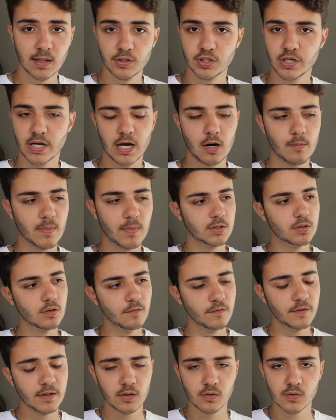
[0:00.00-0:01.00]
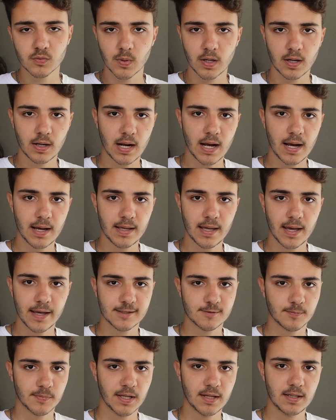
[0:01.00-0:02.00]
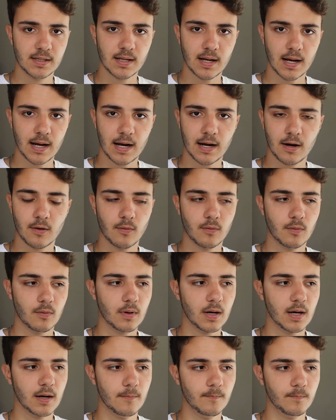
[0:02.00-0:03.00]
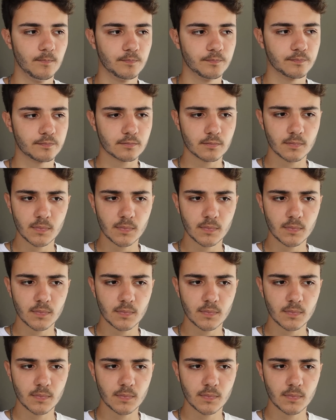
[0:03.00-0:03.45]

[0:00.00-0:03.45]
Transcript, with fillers: check two videos where I explain how um,